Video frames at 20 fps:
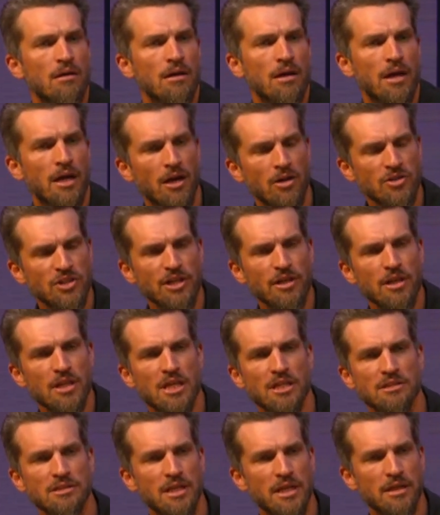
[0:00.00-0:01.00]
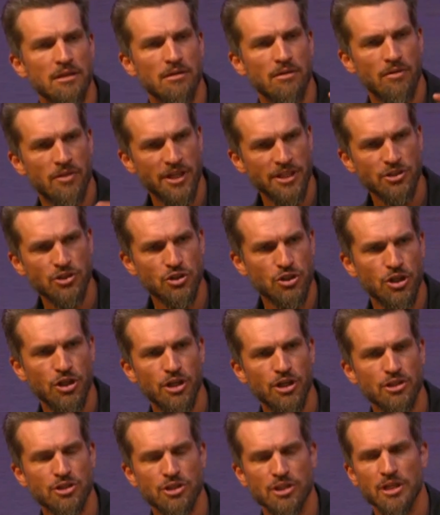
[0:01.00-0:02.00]
And I'll tell you this, that this
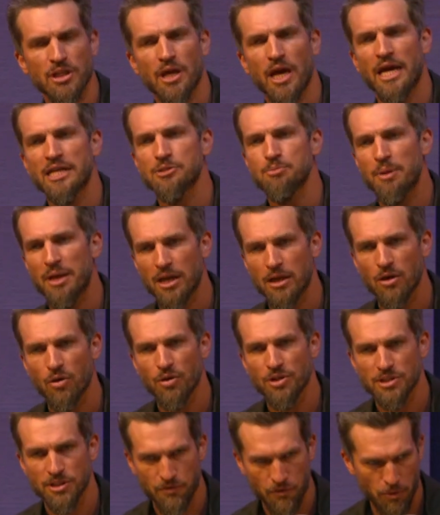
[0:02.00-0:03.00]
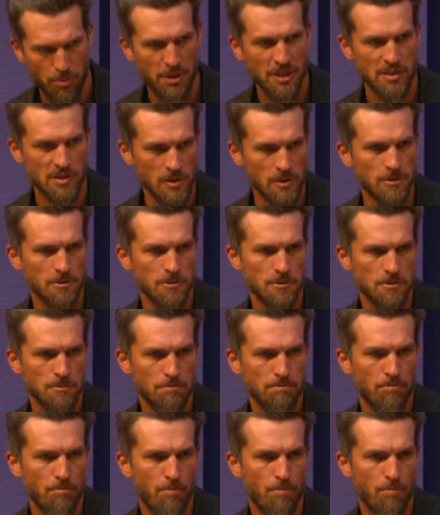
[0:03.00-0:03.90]
church has been anointed for business.